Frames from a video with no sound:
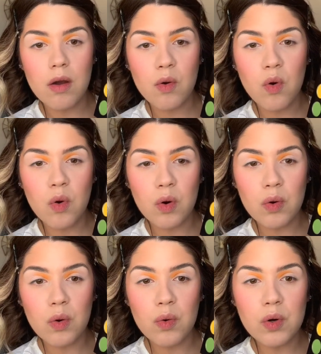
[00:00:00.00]

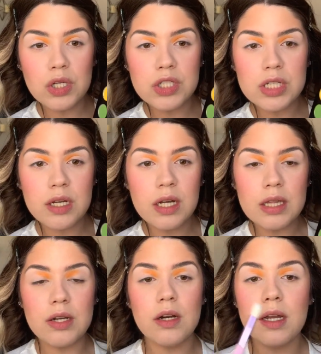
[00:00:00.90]
coral orangey
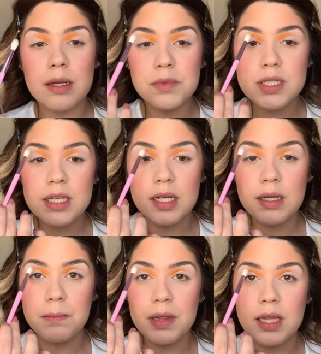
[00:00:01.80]
color, and I'm just
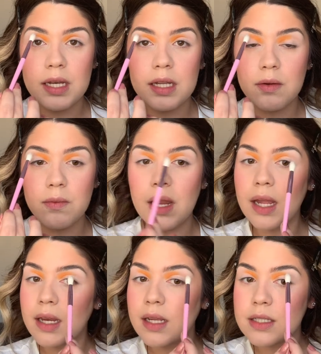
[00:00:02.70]
gonna blend it
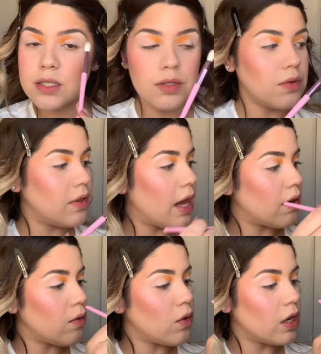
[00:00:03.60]
right next to that
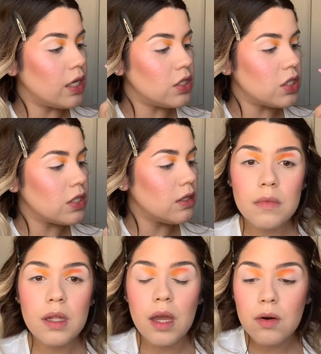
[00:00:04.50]
orange.
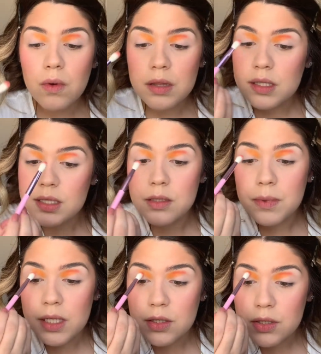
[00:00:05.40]
I don't want this to
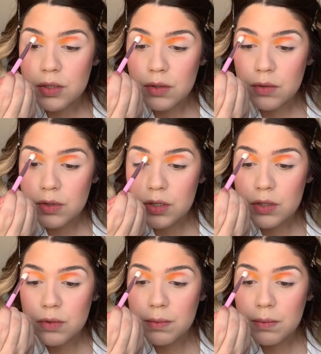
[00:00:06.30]
be too